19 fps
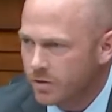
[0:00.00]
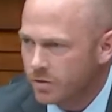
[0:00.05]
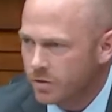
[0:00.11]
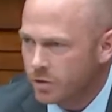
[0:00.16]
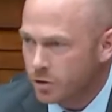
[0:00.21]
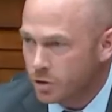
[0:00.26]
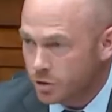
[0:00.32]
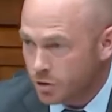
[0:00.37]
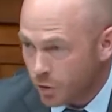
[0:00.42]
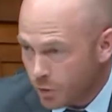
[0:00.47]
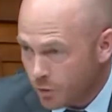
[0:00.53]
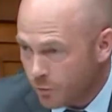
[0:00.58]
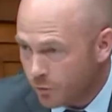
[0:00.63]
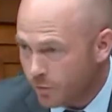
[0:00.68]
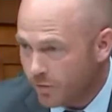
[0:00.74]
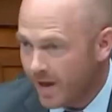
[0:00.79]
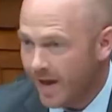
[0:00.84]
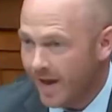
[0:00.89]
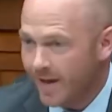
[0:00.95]

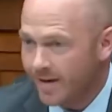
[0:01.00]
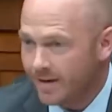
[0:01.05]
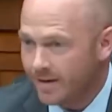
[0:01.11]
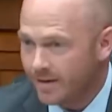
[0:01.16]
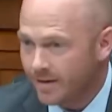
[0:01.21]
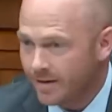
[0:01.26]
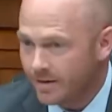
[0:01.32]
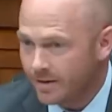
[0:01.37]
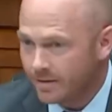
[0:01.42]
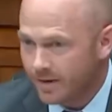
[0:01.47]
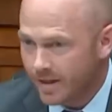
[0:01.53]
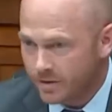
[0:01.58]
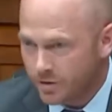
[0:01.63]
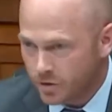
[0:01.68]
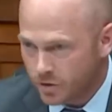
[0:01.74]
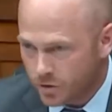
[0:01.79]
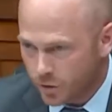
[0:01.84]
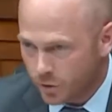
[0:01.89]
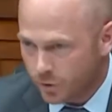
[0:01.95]
deserve that. They
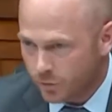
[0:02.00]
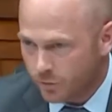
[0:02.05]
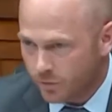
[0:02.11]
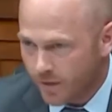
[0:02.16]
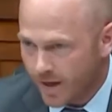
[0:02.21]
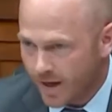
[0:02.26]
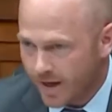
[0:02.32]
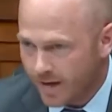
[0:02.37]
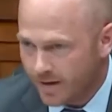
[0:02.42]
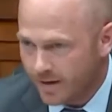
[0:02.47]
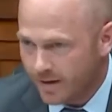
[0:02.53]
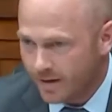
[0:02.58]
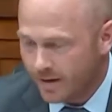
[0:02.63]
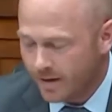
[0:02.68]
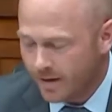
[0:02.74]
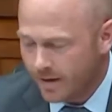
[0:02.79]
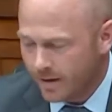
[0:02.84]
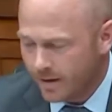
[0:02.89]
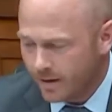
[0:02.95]
deserve that.
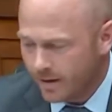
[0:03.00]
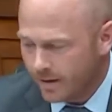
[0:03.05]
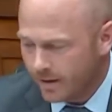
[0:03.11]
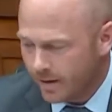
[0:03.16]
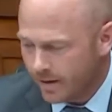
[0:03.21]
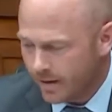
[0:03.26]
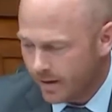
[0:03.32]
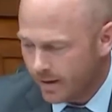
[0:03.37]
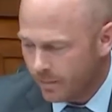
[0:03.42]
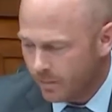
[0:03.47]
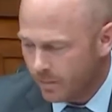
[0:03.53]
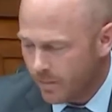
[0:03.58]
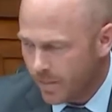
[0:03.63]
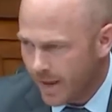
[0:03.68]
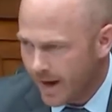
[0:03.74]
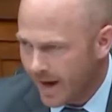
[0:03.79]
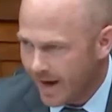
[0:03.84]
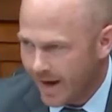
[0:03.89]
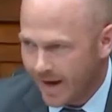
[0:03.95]
Um,
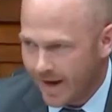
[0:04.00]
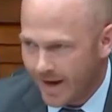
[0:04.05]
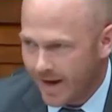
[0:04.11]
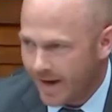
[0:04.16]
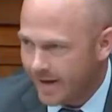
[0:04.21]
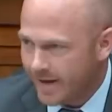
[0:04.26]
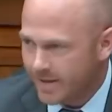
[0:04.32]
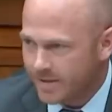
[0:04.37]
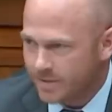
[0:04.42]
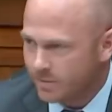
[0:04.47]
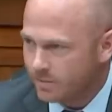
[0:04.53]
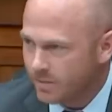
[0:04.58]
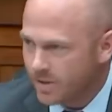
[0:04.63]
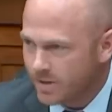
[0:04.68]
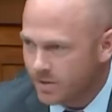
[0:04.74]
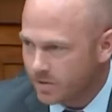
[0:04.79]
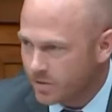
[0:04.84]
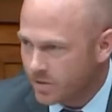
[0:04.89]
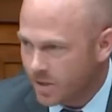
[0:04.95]
I, I, guess,
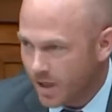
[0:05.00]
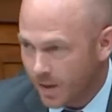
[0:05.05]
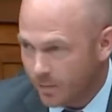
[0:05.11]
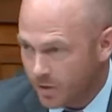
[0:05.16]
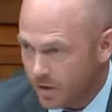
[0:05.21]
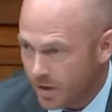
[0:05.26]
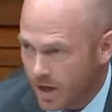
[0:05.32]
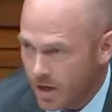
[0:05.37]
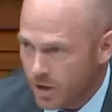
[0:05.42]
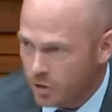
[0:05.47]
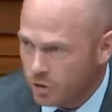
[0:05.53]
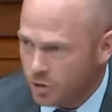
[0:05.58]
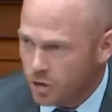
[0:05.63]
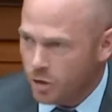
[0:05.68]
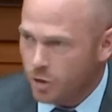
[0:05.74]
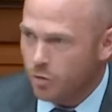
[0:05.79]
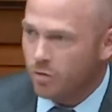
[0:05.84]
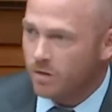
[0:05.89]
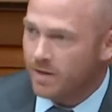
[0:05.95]
Mr. Sopko,
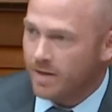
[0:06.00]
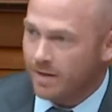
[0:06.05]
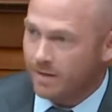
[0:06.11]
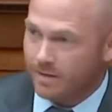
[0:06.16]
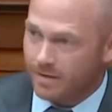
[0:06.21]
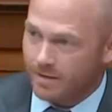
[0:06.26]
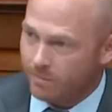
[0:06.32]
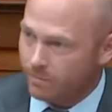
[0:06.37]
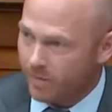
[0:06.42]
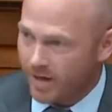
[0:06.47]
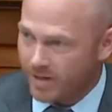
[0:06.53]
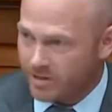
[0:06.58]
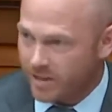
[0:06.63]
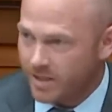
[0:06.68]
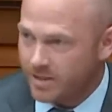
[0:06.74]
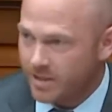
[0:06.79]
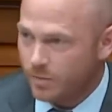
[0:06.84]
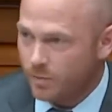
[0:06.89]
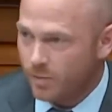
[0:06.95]
do you think that my
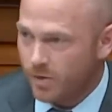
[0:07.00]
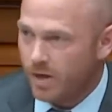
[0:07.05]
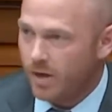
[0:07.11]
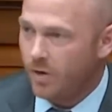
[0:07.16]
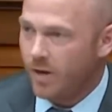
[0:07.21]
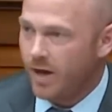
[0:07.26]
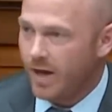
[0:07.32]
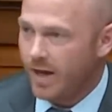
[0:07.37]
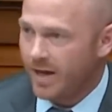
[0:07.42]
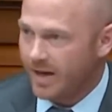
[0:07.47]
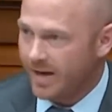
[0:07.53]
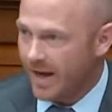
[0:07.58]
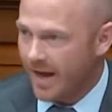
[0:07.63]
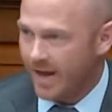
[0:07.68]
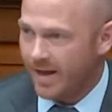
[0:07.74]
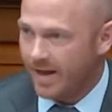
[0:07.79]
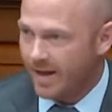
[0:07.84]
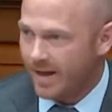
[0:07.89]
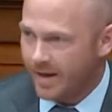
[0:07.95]
JCPOA an-
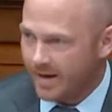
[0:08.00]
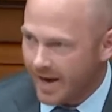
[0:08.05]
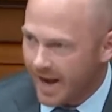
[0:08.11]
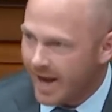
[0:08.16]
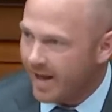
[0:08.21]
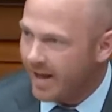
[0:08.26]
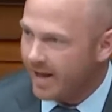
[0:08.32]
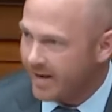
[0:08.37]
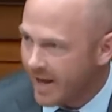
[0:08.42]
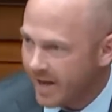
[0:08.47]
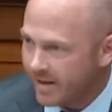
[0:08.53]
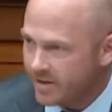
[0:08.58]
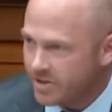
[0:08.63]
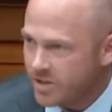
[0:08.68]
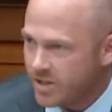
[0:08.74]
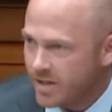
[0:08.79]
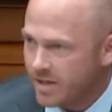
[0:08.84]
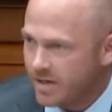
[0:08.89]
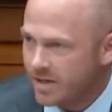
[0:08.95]
an-
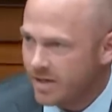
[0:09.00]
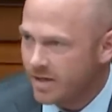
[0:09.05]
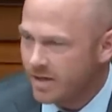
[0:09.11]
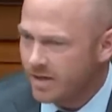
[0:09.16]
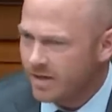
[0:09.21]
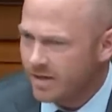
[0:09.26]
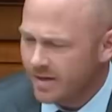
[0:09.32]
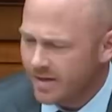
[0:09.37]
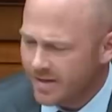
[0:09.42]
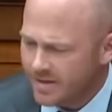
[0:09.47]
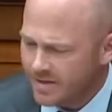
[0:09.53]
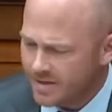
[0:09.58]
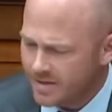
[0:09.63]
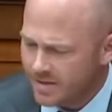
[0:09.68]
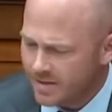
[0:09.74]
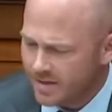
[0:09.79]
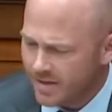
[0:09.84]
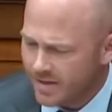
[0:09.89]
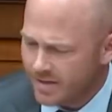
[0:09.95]
analogy
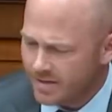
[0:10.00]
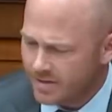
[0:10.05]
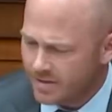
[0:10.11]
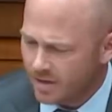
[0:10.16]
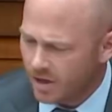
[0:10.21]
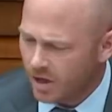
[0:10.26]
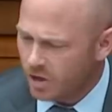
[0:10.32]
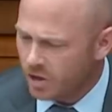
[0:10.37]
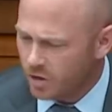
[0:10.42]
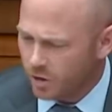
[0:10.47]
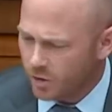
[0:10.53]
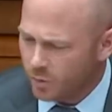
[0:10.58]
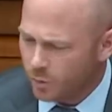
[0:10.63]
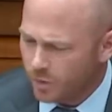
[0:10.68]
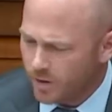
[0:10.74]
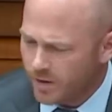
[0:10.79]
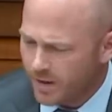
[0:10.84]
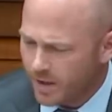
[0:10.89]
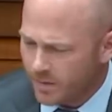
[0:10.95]
is, is a good
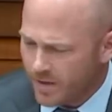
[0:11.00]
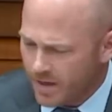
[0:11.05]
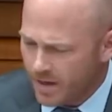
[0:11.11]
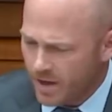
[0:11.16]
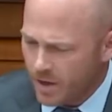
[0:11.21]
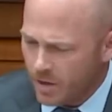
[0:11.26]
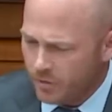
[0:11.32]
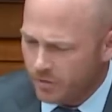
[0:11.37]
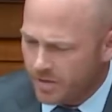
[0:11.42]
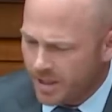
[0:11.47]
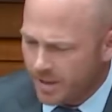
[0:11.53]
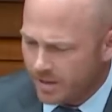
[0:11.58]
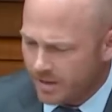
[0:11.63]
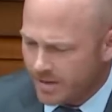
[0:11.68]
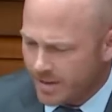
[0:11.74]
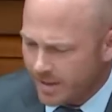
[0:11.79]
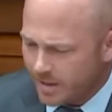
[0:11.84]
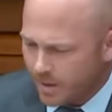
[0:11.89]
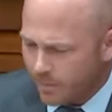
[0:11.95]
one? I mean,
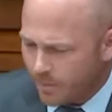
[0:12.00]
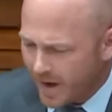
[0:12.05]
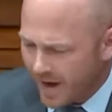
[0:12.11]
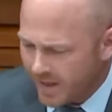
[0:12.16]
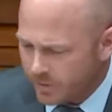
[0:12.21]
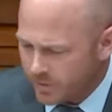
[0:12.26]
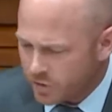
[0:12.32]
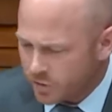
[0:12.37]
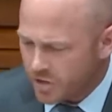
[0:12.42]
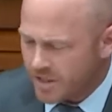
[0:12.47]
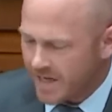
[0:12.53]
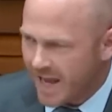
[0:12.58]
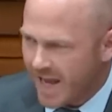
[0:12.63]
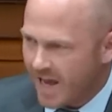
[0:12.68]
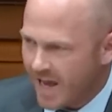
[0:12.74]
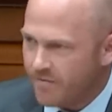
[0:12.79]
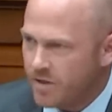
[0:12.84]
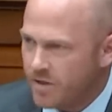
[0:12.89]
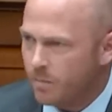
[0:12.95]
did, did the Biden administration
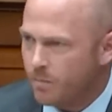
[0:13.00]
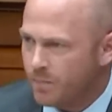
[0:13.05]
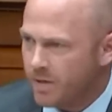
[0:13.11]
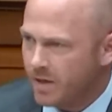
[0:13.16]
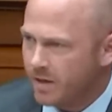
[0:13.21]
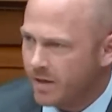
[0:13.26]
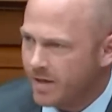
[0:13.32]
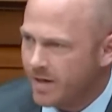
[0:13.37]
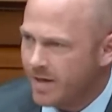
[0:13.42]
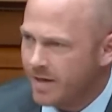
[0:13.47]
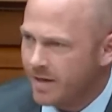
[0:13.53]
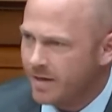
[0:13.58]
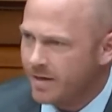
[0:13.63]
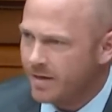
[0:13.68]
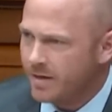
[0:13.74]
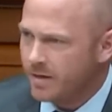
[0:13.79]
have the ability